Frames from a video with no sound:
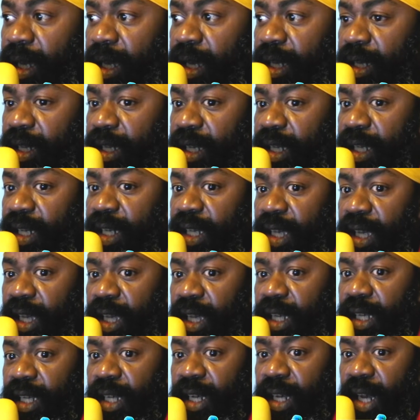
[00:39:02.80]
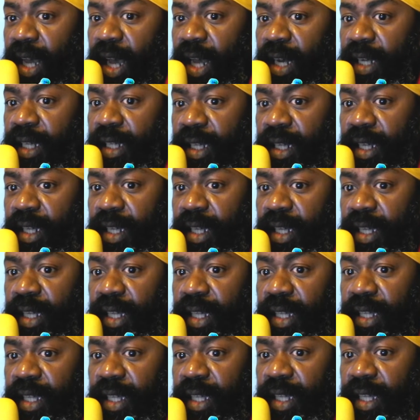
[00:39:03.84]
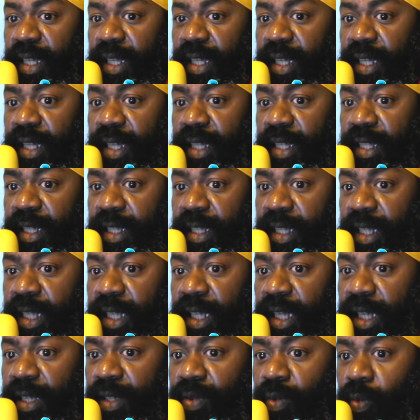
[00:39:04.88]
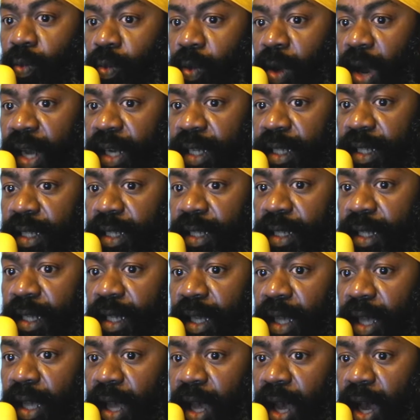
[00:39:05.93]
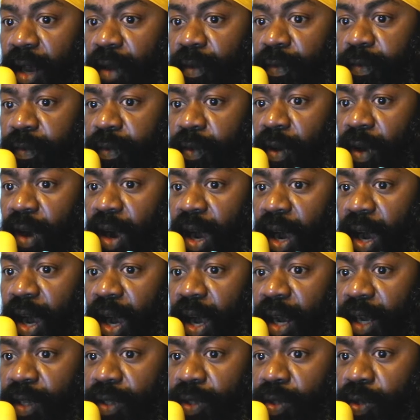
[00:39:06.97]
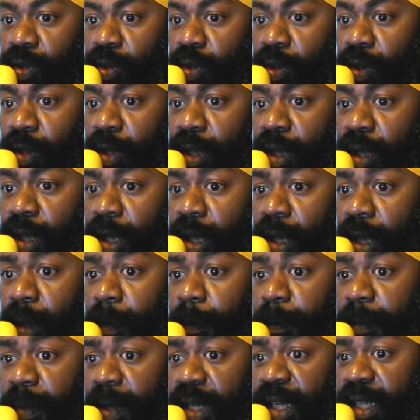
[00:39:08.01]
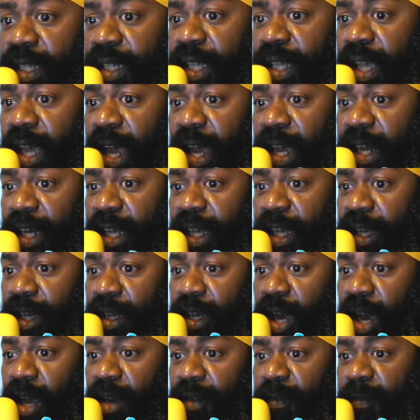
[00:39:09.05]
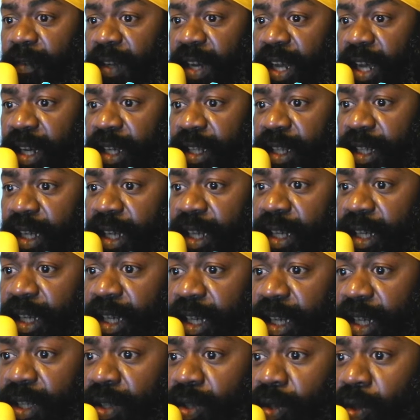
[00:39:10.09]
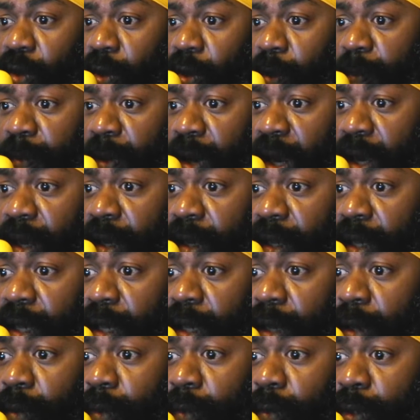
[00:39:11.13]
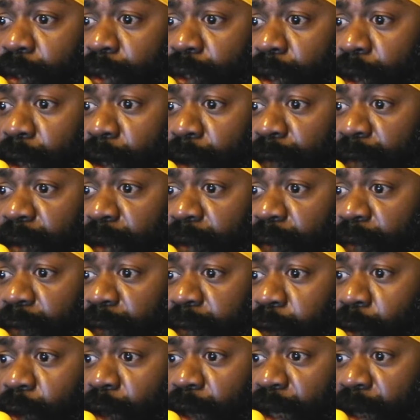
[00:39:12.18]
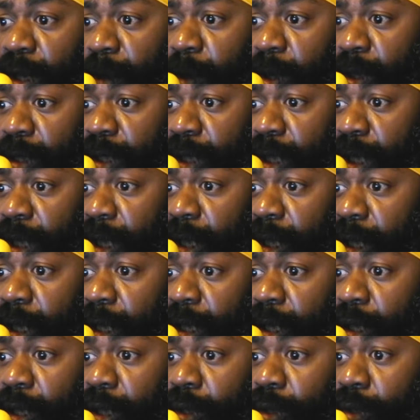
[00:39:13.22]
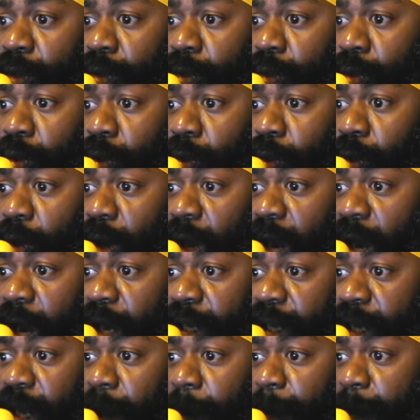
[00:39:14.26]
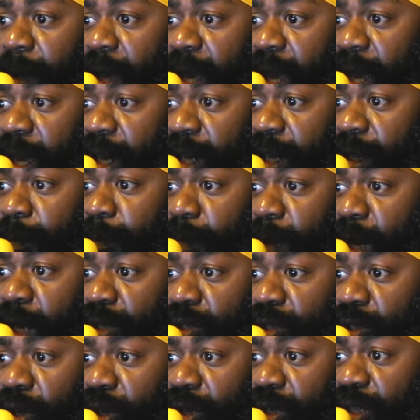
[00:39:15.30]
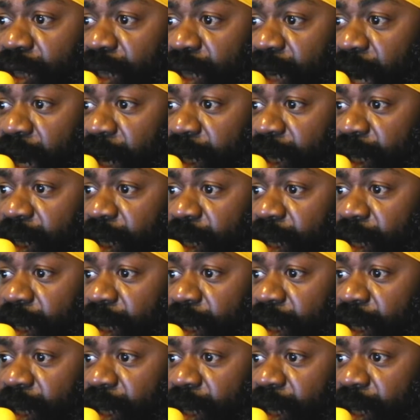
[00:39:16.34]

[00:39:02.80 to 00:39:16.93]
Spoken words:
Did it not cease once and for all to place any confidence in Ethiopia reserving full liberty to adopt any measures that